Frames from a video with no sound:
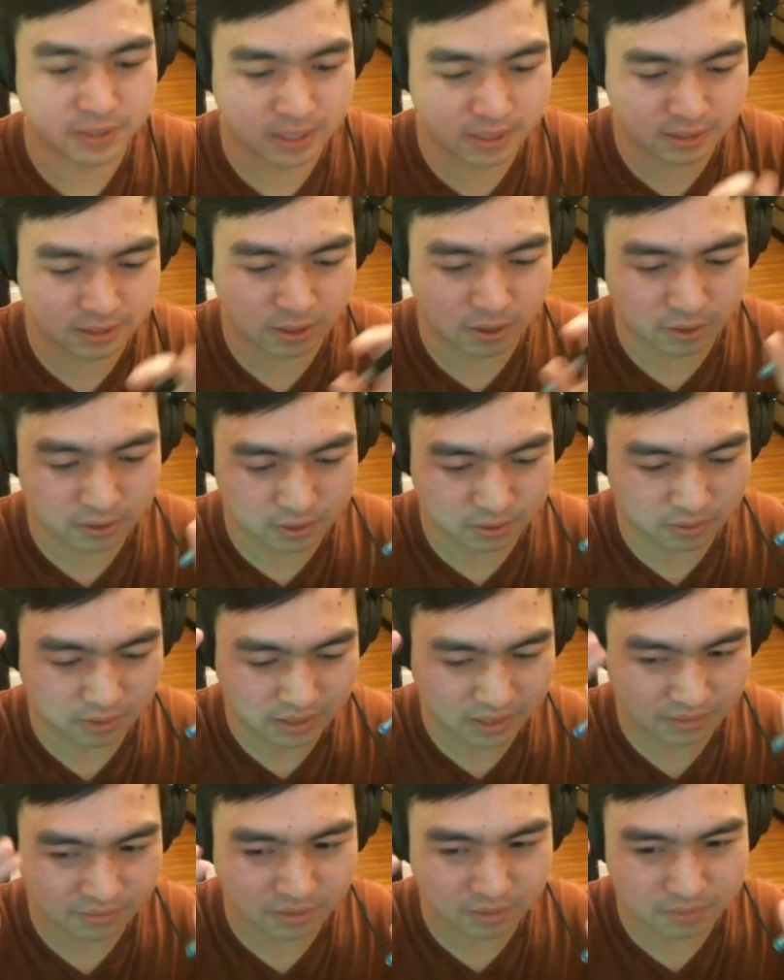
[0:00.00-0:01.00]
And as long as you
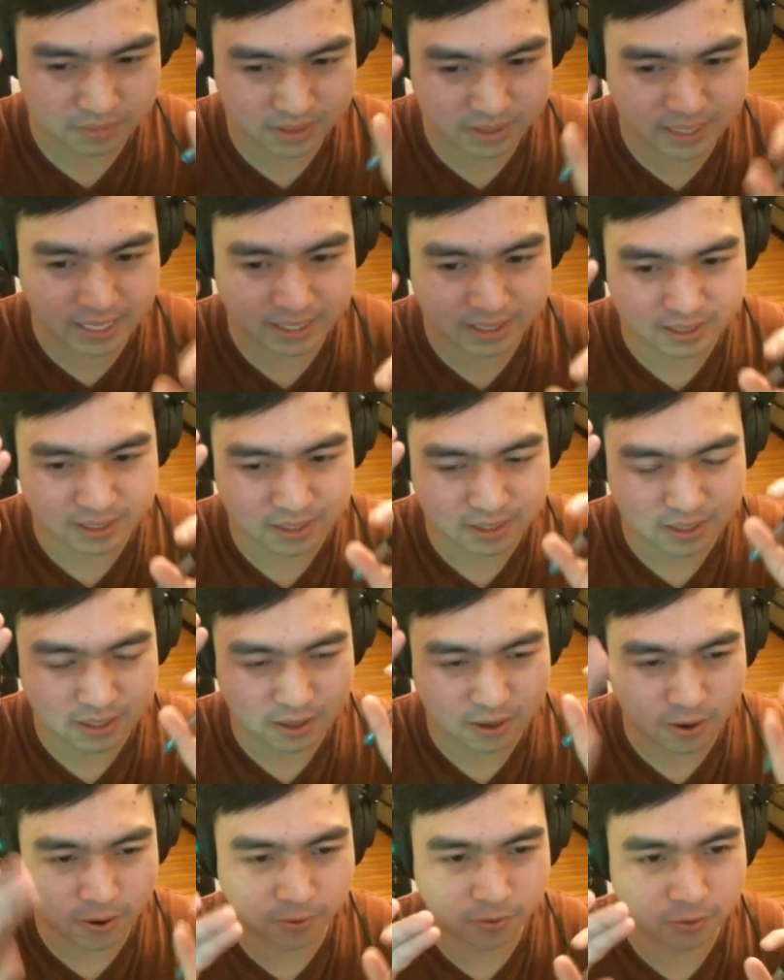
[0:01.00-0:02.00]
leave them set
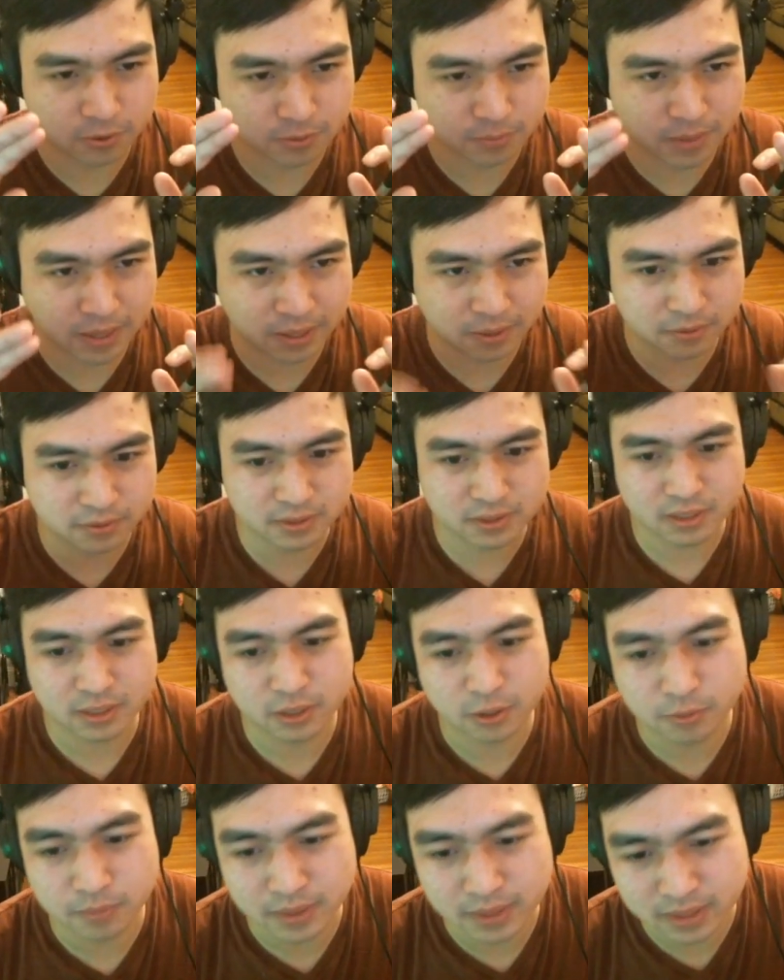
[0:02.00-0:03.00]
on those panels,
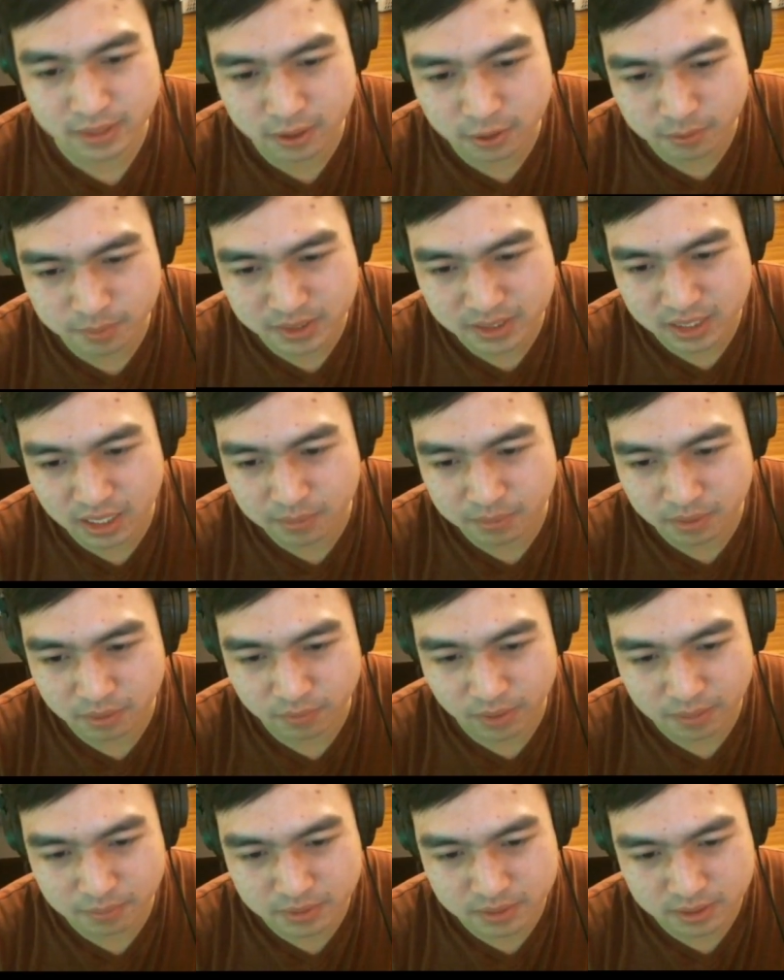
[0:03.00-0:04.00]
you'll be set up in the
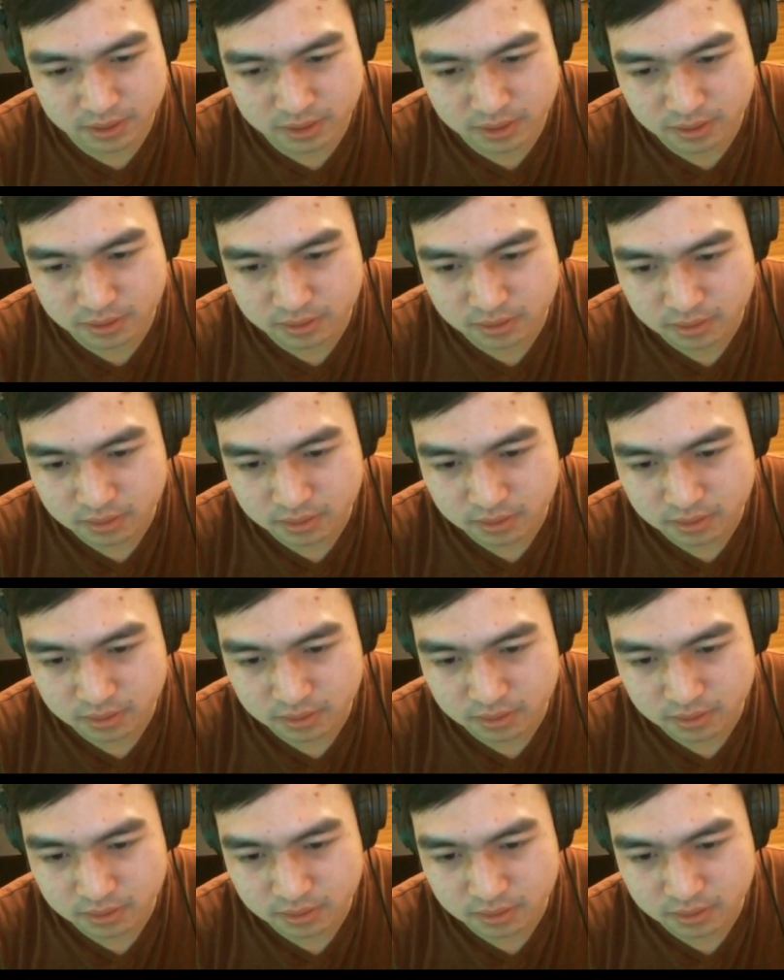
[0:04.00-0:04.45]
right position.